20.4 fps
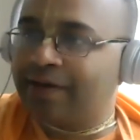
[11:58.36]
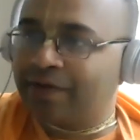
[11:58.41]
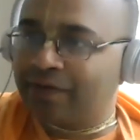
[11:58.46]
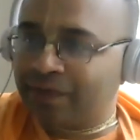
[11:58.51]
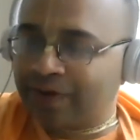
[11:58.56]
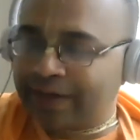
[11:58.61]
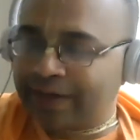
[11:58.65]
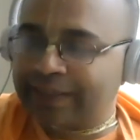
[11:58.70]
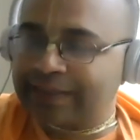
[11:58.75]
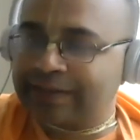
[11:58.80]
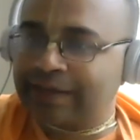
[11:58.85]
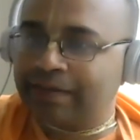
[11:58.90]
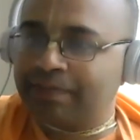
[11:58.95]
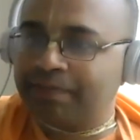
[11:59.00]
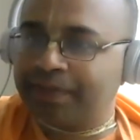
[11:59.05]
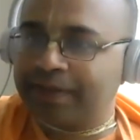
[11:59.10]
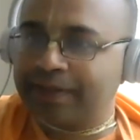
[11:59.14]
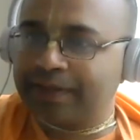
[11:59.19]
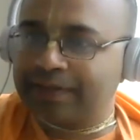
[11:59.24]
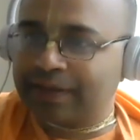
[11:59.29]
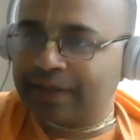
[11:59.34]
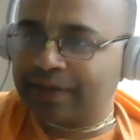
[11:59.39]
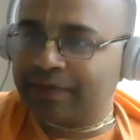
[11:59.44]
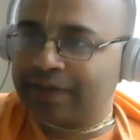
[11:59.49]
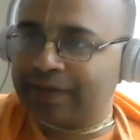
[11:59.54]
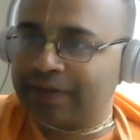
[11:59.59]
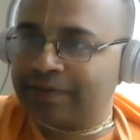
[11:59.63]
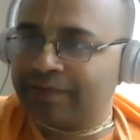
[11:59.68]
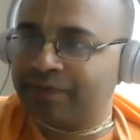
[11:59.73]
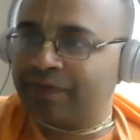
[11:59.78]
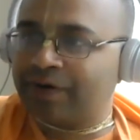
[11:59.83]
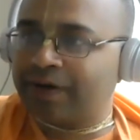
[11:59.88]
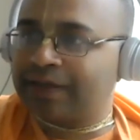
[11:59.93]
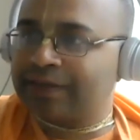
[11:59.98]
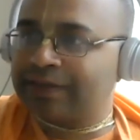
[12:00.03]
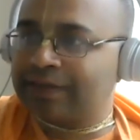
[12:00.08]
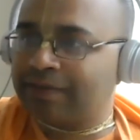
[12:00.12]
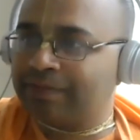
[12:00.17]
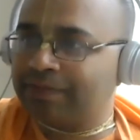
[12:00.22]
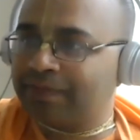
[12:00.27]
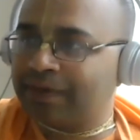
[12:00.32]
One example is given, for
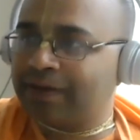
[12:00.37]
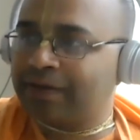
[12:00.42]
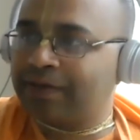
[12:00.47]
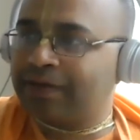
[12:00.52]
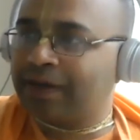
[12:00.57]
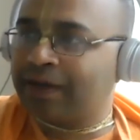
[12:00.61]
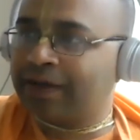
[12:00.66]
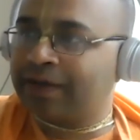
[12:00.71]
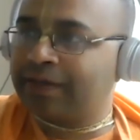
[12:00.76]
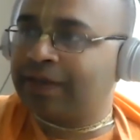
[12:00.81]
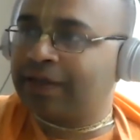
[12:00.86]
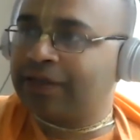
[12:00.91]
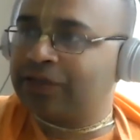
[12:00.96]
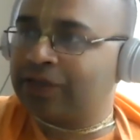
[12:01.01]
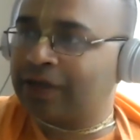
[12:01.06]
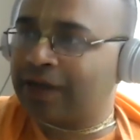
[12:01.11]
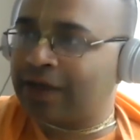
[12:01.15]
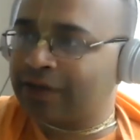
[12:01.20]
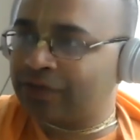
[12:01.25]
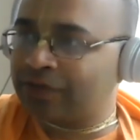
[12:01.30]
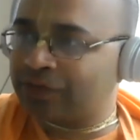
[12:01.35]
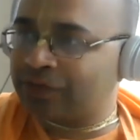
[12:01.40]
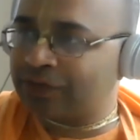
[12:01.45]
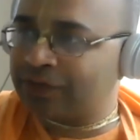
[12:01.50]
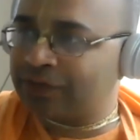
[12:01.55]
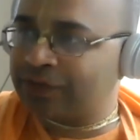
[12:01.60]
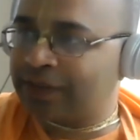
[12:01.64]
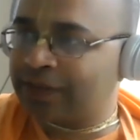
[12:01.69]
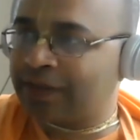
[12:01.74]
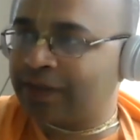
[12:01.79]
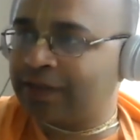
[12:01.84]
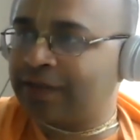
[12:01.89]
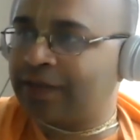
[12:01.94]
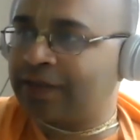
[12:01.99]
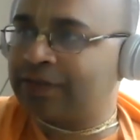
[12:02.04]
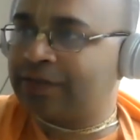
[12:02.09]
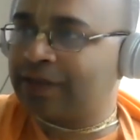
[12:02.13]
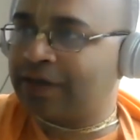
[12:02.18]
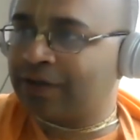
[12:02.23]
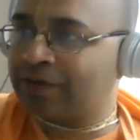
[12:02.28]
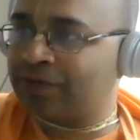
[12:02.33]
example, Haridas Thakur, Srila
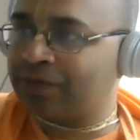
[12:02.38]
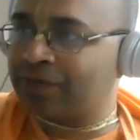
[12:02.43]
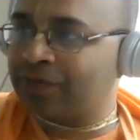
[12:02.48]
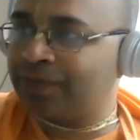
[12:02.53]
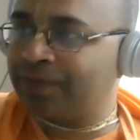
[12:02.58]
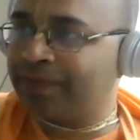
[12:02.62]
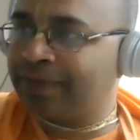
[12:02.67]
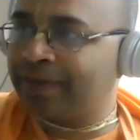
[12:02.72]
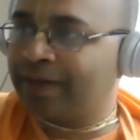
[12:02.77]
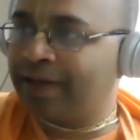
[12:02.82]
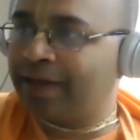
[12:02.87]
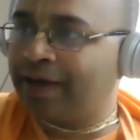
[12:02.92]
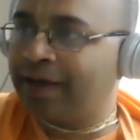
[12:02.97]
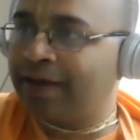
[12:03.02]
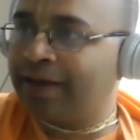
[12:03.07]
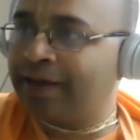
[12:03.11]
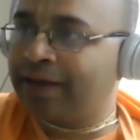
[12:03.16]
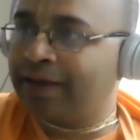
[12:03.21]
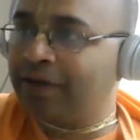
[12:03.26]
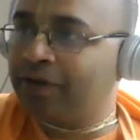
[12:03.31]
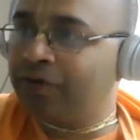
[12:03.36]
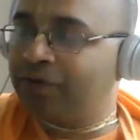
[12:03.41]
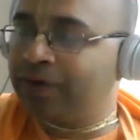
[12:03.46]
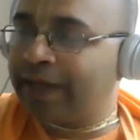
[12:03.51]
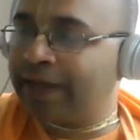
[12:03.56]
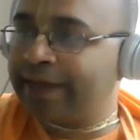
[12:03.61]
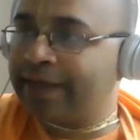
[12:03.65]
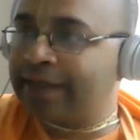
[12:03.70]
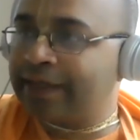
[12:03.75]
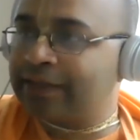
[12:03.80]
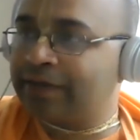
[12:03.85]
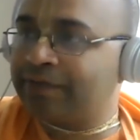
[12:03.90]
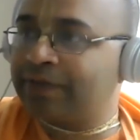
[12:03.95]
Haridas Thakur, he could engage